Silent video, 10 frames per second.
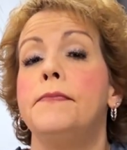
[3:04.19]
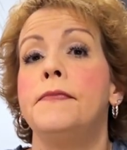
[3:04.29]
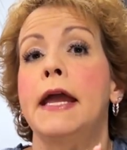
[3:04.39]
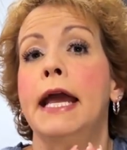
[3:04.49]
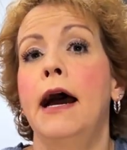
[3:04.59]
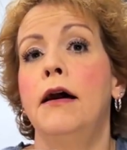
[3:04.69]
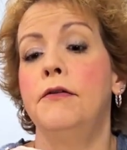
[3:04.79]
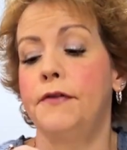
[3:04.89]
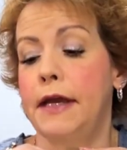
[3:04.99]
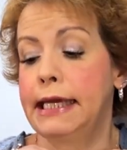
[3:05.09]
They
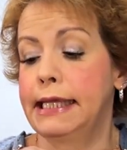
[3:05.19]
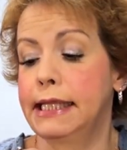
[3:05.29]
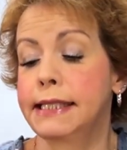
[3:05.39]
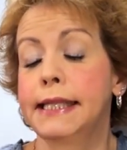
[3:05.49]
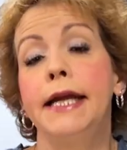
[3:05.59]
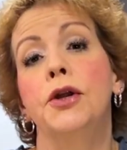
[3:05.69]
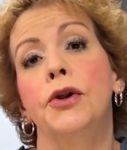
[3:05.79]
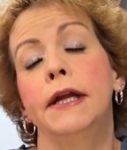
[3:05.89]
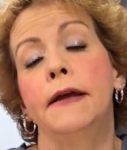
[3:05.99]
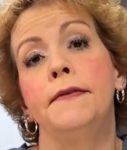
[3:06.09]
have a layer
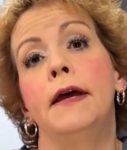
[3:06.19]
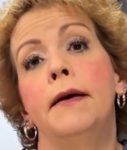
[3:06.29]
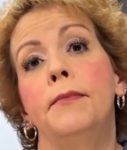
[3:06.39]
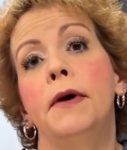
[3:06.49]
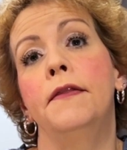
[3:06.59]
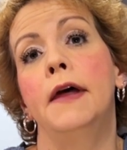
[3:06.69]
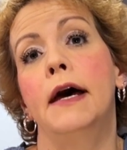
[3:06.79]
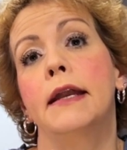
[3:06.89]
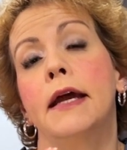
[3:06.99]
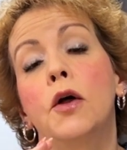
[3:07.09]
in them
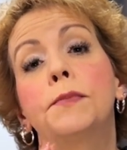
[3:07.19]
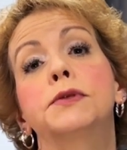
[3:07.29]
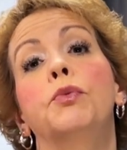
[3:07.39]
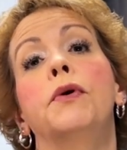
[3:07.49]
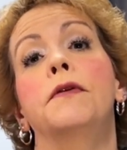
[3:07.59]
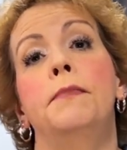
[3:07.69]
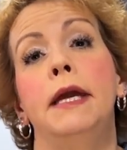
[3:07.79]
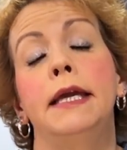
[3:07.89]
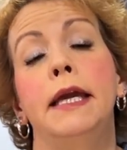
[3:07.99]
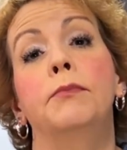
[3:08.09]
that helps with the
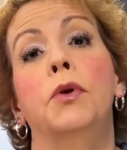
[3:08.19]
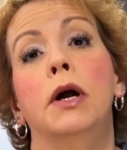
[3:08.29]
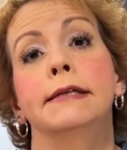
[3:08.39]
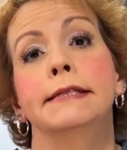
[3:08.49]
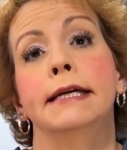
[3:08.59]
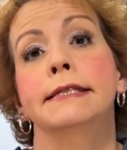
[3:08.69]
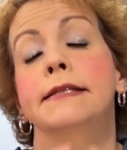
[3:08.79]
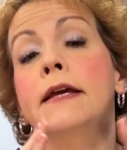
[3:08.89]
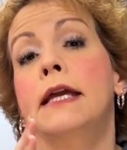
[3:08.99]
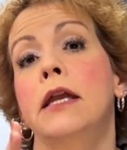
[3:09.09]
baking process
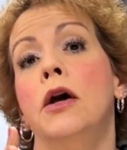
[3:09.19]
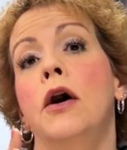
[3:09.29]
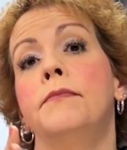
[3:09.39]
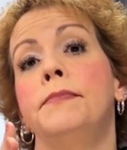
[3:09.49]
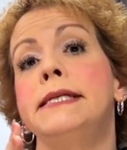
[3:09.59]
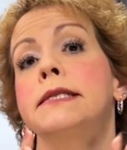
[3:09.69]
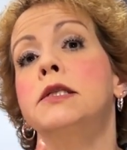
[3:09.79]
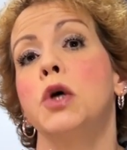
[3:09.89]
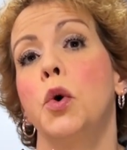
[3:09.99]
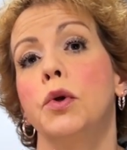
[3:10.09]
that cannot be
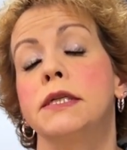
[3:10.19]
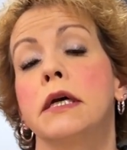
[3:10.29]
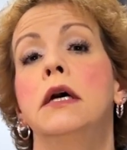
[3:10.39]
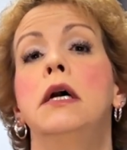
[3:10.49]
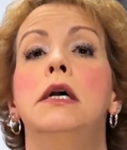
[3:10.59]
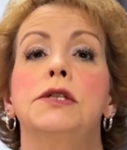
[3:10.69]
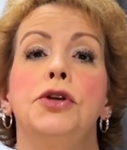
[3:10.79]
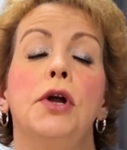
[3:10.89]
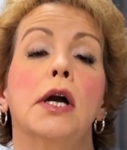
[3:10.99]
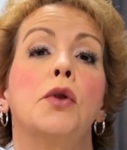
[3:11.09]
soaked. So
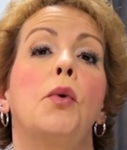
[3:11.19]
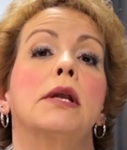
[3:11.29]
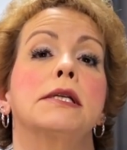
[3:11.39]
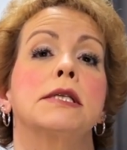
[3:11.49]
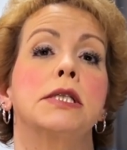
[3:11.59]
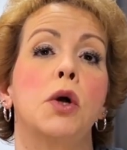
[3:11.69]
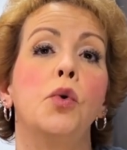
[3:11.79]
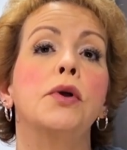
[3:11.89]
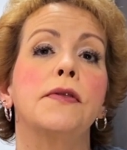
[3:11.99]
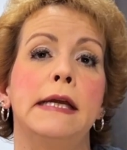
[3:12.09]
you're not going to want to
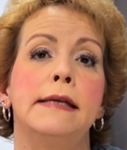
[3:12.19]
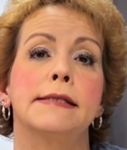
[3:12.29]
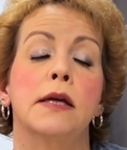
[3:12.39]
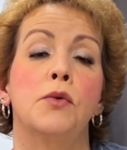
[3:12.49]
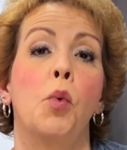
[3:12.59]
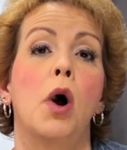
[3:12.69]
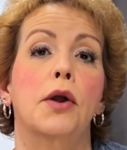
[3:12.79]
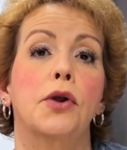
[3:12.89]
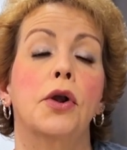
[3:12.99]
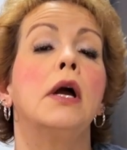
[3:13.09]
soak these in
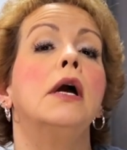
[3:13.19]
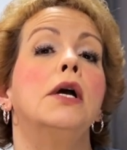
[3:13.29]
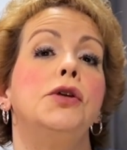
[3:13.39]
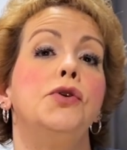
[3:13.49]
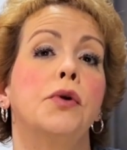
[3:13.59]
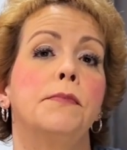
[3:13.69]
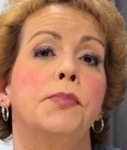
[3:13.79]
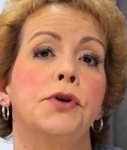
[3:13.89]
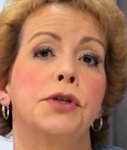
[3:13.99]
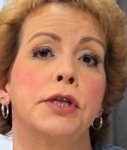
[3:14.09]
water. You can
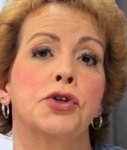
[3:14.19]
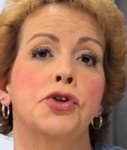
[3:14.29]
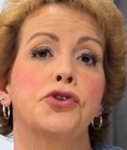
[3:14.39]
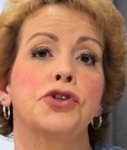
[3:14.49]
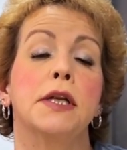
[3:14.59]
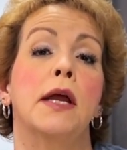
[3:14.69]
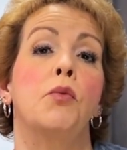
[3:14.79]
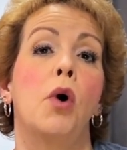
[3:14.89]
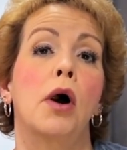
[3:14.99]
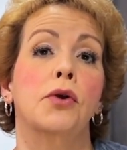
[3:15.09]
put detergent
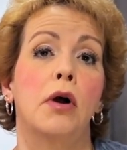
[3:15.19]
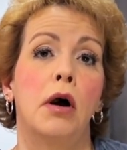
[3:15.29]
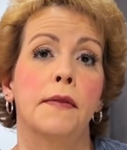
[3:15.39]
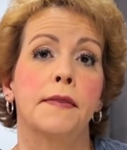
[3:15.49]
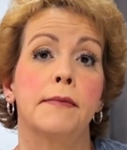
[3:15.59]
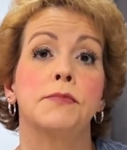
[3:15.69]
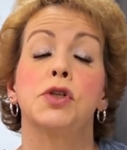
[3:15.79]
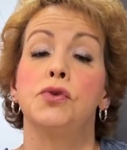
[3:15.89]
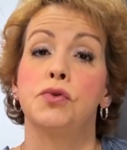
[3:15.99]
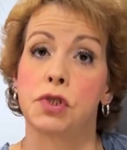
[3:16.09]
and water on them
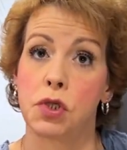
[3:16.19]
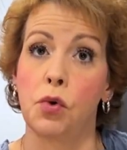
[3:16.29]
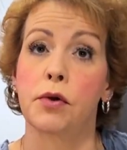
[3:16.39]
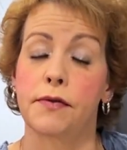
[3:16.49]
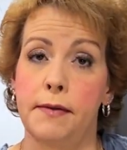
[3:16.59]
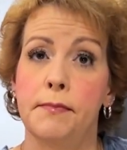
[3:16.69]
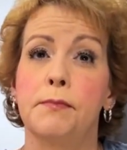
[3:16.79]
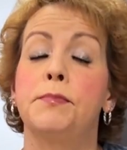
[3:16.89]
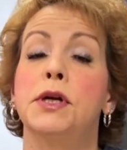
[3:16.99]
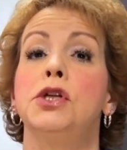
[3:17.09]
to soak them,
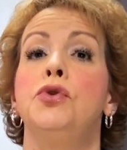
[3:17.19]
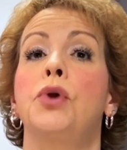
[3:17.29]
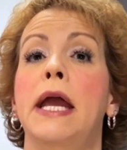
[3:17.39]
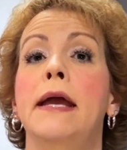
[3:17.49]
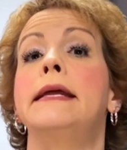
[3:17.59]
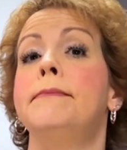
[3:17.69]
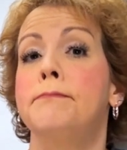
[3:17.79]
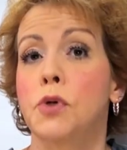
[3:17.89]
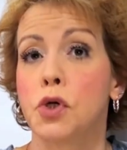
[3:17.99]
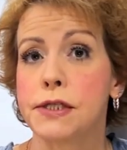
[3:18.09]
but you can't
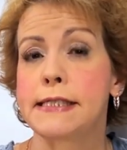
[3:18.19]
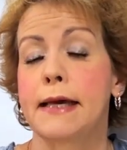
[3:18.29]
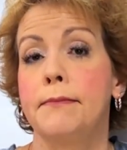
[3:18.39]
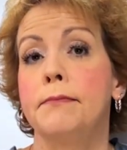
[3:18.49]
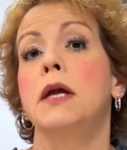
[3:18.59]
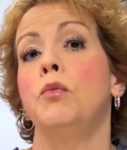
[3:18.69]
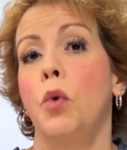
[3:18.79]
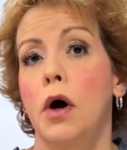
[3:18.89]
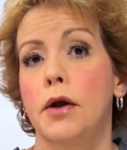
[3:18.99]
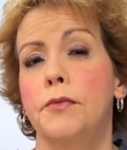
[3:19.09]
immerse them in
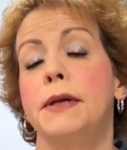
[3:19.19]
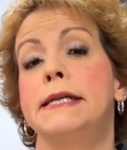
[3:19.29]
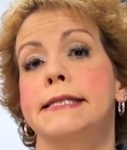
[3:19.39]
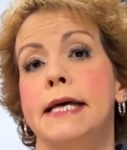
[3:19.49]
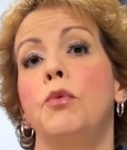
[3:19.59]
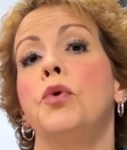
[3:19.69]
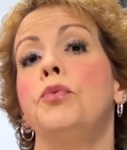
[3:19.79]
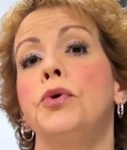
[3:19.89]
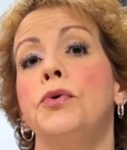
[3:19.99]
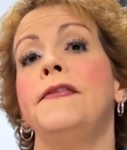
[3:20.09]
water because that will
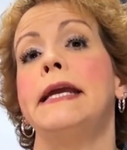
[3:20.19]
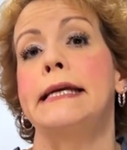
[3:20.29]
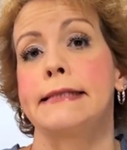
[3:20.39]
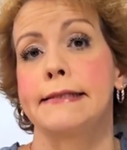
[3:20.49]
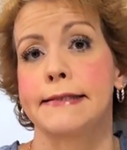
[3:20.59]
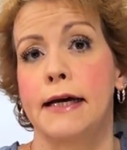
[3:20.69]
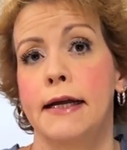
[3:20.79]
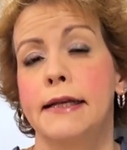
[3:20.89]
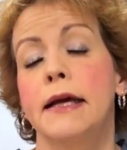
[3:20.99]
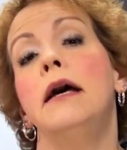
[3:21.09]
ruin the
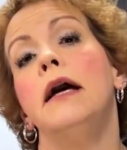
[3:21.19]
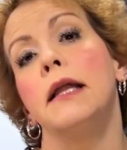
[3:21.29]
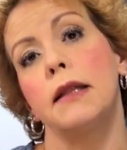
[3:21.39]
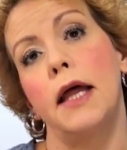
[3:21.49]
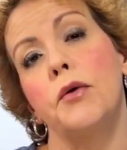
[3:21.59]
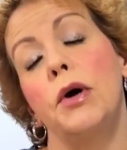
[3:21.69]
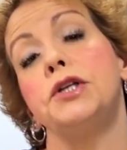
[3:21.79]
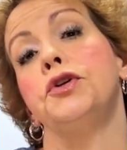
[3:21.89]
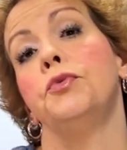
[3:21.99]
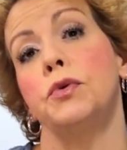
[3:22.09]
inside.
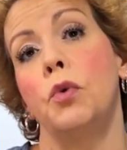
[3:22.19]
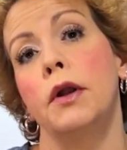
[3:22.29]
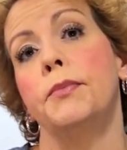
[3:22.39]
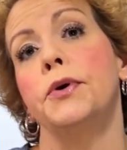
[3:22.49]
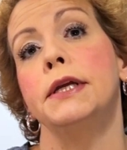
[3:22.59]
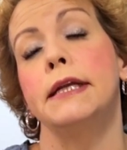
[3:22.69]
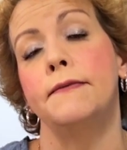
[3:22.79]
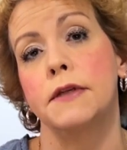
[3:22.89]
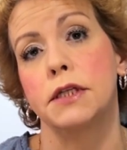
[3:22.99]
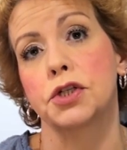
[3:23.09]
Likewise, you wouldn't want to put it
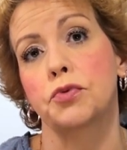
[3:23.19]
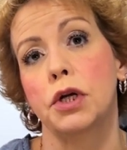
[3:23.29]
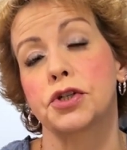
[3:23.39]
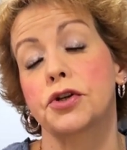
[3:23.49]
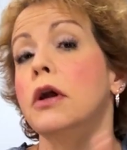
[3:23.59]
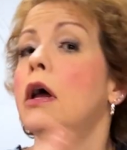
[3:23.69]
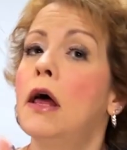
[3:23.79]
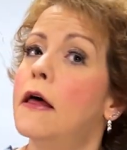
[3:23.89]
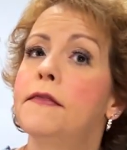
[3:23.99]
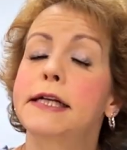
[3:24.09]
in the dishwasher.
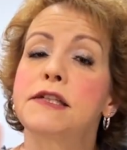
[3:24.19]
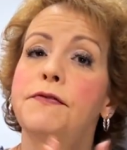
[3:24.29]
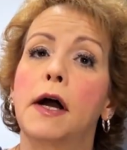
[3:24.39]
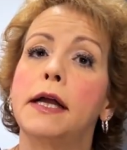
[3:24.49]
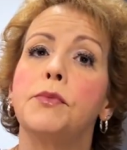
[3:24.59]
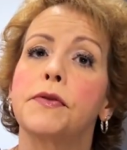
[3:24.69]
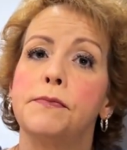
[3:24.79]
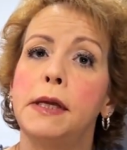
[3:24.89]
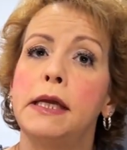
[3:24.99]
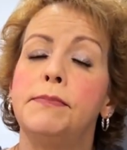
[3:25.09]
That's fine with
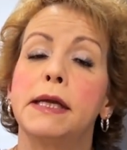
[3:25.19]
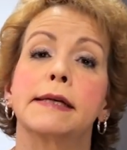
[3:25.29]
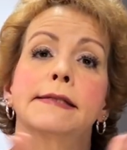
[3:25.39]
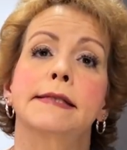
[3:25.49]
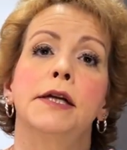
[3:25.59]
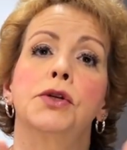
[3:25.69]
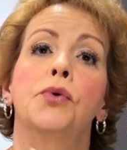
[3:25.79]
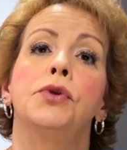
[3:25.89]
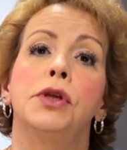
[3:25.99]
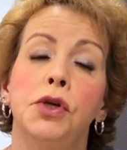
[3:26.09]
me because I
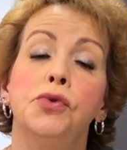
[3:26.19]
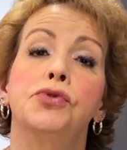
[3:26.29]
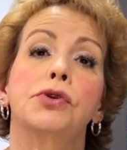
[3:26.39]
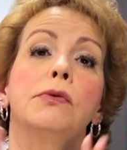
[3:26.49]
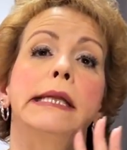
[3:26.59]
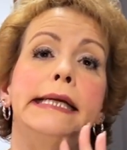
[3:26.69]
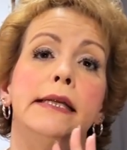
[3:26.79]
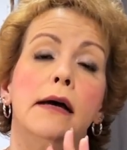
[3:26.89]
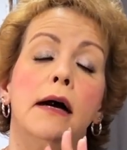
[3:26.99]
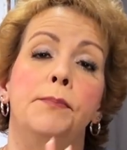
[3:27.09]
don't usually
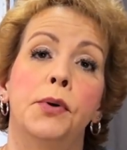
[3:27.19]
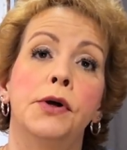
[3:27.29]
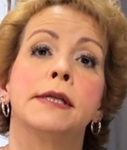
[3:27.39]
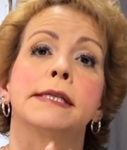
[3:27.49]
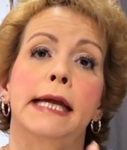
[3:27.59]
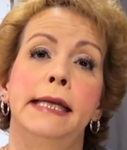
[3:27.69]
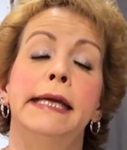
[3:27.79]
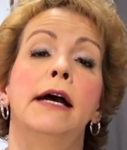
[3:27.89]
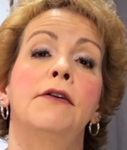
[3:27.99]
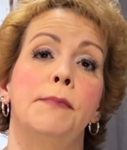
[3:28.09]
put
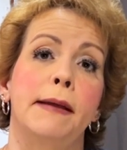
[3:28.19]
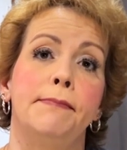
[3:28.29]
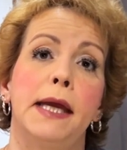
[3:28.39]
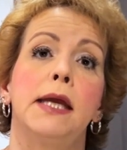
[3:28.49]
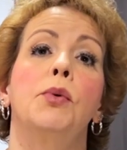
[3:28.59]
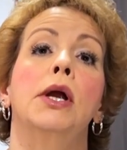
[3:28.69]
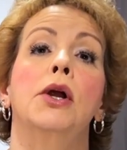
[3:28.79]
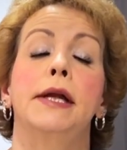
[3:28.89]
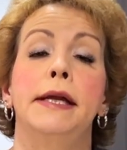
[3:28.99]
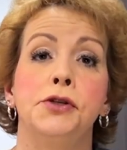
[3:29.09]
any of my
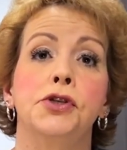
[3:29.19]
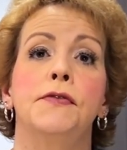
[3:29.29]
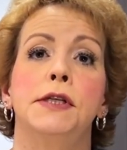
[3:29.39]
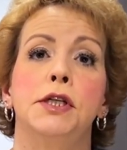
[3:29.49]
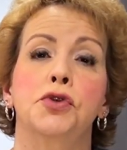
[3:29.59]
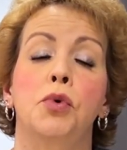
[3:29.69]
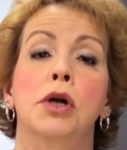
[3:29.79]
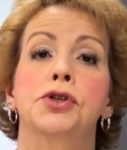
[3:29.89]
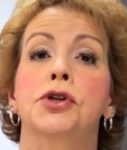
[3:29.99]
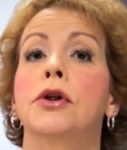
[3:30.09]
bakeware into the
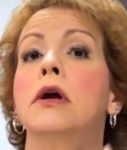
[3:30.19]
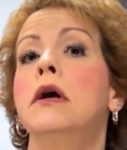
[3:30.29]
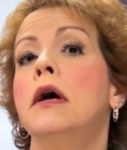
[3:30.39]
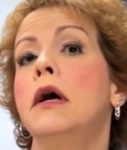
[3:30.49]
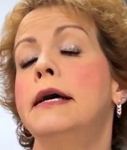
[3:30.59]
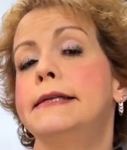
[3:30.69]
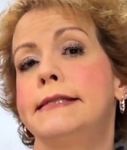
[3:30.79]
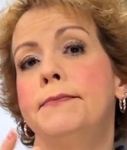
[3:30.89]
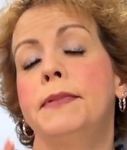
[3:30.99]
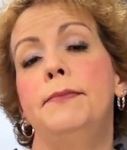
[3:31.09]
dishwasher,
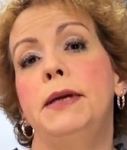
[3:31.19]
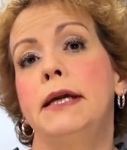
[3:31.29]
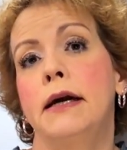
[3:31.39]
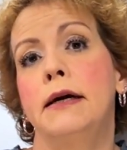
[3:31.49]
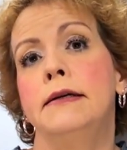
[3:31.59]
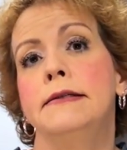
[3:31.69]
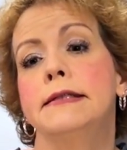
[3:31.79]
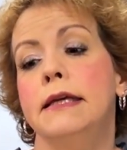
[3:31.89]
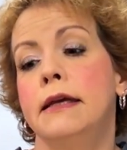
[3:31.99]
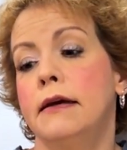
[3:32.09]
simply
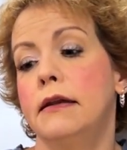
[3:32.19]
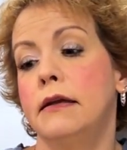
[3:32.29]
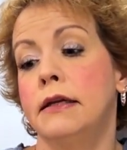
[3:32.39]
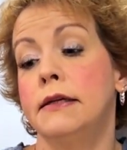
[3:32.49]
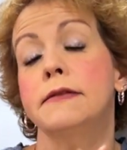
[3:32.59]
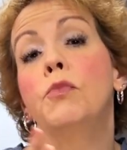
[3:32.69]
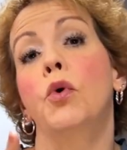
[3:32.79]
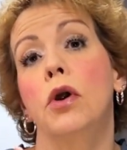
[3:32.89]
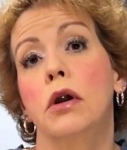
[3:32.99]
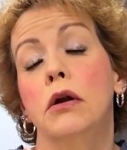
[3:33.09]
because it is
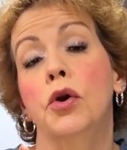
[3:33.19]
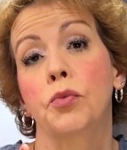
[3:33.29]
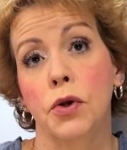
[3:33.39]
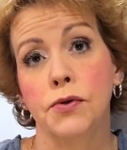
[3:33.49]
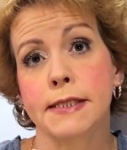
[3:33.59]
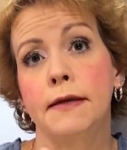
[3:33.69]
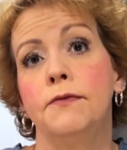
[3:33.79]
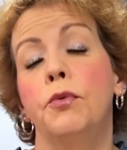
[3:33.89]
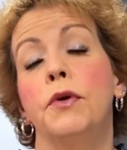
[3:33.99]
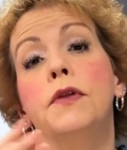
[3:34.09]
more
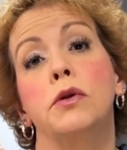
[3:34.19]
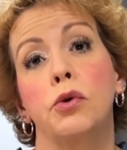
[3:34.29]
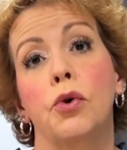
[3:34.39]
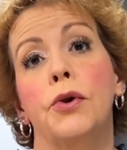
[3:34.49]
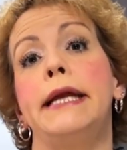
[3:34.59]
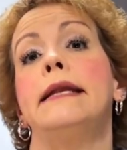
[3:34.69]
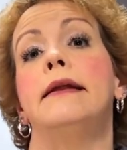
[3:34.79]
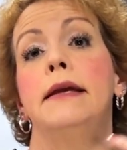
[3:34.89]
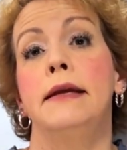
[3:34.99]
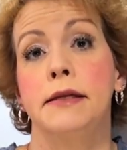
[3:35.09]
corrosive with the
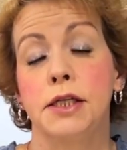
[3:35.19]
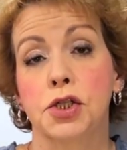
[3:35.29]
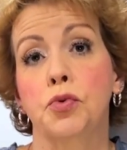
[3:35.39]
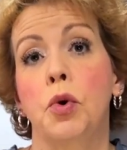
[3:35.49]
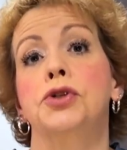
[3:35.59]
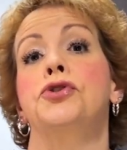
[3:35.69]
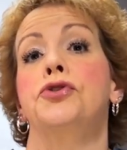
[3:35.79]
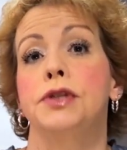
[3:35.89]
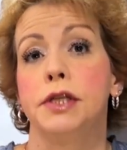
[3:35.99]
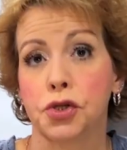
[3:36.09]
chlorine in
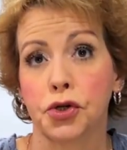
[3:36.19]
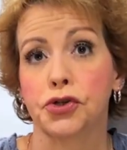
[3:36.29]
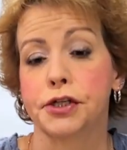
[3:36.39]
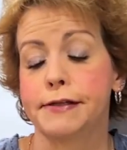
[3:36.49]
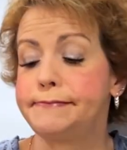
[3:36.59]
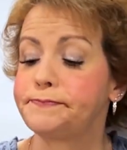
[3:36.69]
dishwasher detergent.